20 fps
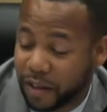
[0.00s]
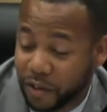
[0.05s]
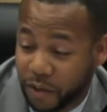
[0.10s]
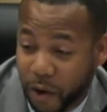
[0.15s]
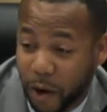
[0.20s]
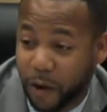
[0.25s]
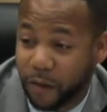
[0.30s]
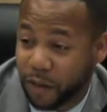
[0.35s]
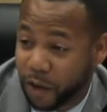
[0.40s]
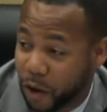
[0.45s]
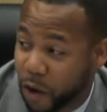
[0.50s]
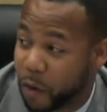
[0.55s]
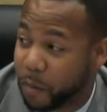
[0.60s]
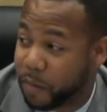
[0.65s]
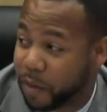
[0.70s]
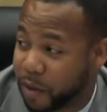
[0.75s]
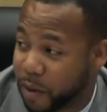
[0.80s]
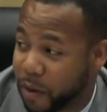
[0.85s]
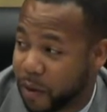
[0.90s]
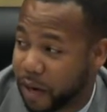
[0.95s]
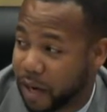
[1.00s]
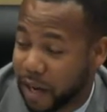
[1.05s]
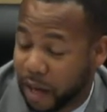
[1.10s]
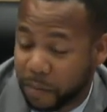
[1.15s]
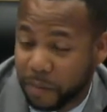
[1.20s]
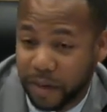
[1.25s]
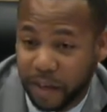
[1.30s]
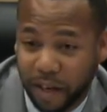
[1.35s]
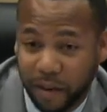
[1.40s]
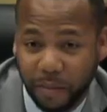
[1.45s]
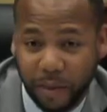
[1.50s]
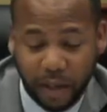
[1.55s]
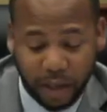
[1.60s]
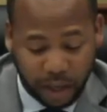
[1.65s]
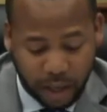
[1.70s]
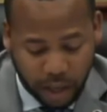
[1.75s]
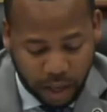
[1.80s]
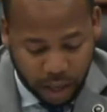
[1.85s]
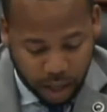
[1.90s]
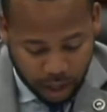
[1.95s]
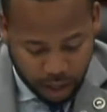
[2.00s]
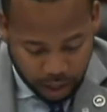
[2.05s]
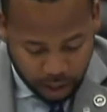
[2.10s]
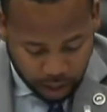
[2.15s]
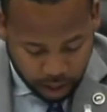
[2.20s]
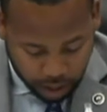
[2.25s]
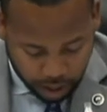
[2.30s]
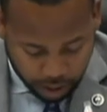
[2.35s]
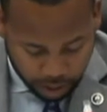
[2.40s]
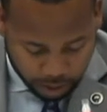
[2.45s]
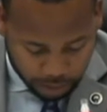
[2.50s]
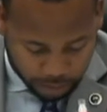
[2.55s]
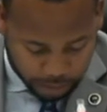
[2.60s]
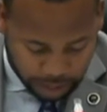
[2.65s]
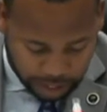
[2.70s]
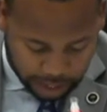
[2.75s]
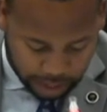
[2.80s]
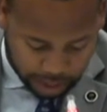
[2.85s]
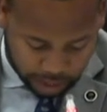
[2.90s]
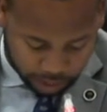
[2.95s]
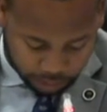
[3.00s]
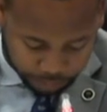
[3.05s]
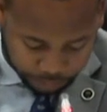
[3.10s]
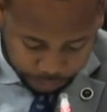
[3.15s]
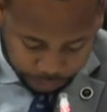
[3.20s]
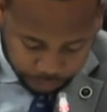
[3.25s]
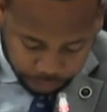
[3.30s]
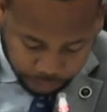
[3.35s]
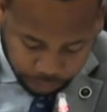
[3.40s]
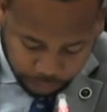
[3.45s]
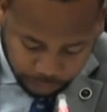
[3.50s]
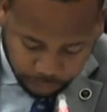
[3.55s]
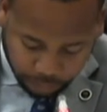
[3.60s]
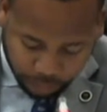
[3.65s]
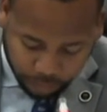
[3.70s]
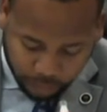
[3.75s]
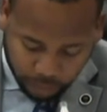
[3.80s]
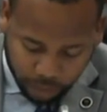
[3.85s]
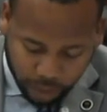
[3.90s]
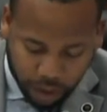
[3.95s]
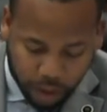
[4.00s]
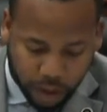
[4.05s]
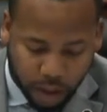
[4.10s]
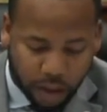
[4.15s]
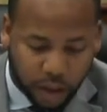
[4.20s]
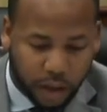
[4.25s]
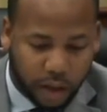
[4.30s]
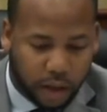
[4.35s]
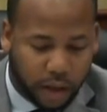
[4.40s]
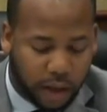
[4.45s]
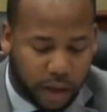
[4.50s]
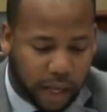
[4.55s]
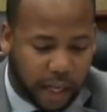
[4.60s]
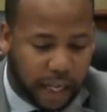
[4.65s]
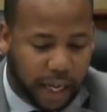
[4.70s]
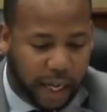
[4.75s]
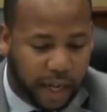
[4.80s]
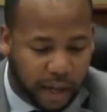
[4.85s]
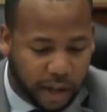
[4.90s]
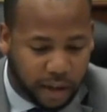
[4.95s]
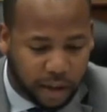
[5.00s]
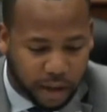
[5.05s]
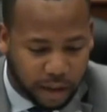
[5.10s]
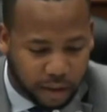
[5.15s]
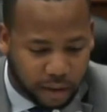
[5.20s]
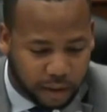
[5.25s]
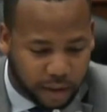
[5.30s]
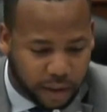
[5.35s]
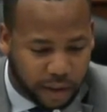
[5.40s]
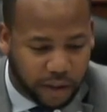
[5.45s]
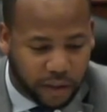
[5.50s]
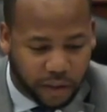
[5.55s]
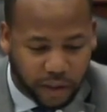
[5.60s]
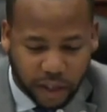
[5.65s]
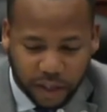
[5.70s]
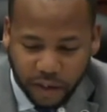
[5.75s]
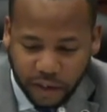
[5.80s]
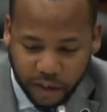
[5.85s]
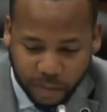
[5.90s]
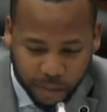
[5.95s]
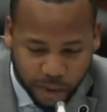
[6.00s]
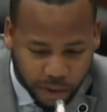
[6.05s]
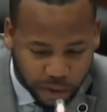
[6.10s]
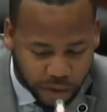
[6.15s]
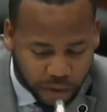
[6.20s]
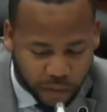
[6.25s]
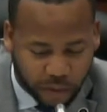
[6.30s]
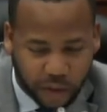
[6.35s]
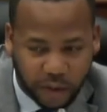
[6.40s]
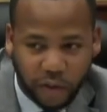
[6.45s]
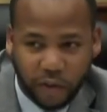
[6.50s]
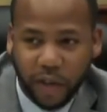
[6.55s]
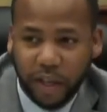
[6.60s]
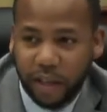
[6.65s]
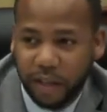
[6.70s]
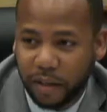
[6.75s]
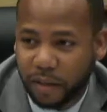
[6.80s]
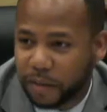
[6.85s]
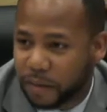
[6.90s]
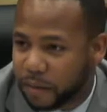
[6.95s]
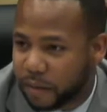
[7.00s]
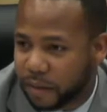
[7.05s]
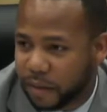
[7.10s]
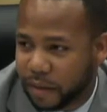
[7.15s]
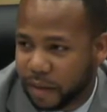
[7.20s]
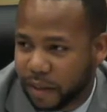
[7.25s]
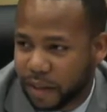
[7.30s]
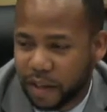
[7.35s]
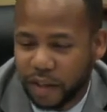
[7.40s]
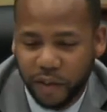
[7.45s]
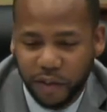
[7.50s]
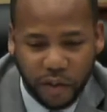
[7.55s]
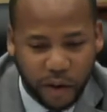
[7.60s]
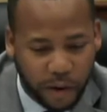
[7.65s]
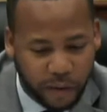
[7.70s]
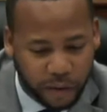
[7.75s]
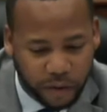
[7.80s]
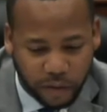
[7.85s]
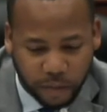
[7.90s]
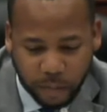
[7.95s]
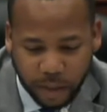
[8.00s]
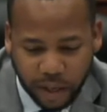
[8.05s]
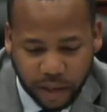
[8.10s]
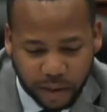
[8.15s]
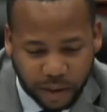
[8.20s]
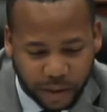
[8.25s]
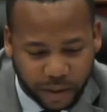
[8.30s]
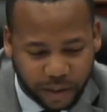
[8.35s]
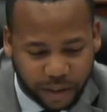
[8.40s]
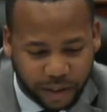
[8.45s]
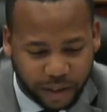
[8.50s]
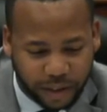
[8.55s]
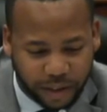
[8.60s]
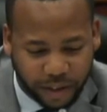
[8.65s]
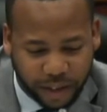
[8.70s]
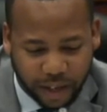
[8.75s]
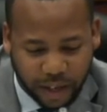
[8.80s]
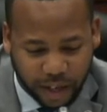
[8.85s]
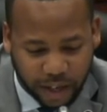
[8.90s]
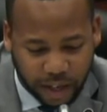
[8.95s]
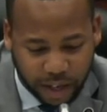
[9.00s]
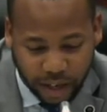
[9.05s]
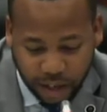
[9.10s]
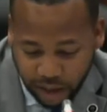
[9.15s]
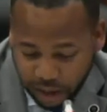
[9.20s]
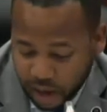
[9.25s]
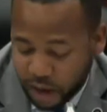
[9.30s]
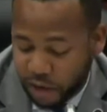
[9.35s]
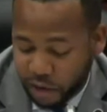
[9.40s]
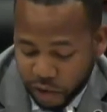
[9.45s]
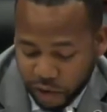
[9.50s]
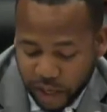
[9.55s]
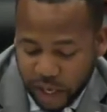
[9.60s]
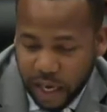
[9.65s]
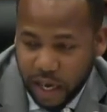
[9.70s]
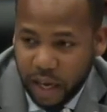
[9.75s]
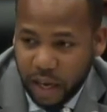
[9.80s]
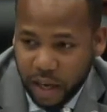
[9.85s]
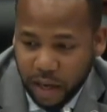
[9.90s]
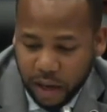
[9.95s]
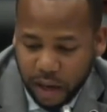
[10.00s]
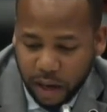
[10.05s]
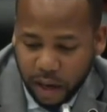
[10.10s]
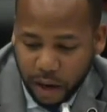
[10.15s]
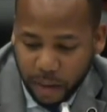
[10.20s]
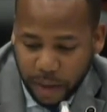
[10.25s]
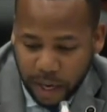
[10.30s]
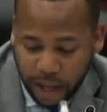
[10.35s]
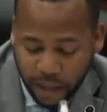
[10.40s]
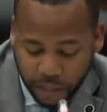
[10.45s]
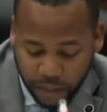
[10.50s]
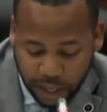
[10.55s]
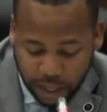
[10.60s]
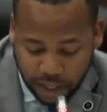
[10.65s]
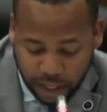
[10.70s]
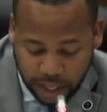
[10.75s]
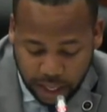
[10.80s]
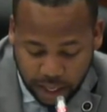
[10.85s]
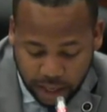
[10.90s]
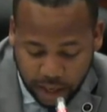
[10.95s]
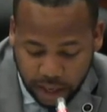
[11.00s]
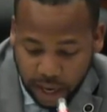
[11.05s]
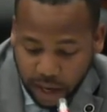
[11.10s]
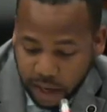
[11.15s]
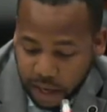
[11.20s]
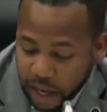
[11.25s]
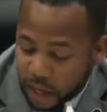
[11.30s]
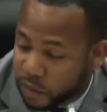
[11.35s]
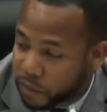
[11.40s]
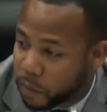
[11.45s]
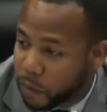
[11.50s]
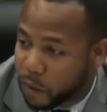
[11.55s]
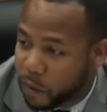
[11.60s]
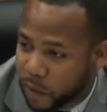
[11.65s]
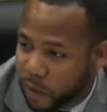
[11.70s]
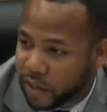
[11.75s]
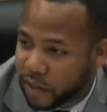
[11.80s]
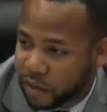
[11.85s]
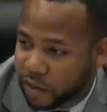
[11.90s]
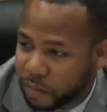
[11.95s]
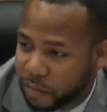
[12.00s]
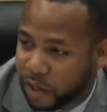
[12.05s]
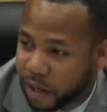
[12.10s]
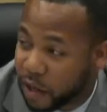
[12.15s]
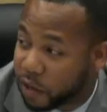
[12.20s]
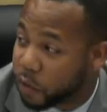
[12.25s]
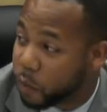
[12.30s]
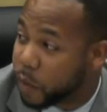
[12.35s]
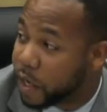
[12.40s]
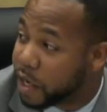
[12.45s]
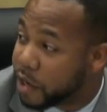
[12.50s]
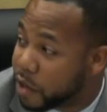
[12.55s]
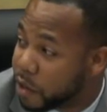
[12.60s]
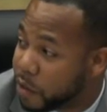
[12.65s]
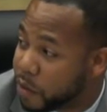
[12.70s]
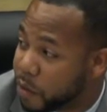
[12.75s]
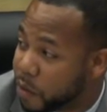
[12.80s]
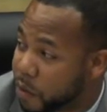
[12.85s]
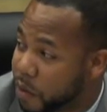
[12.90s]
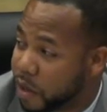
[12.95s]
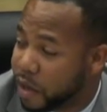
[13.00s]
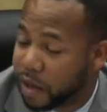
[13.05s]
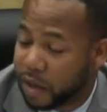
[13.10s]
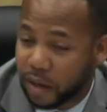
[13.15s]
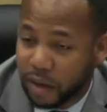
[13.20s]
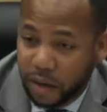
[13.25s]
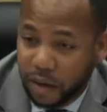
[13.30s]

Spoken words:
solve the opioid epidemic. And again, this is the most restrictive conservative bill in the country. And I think that's for a reason, because we do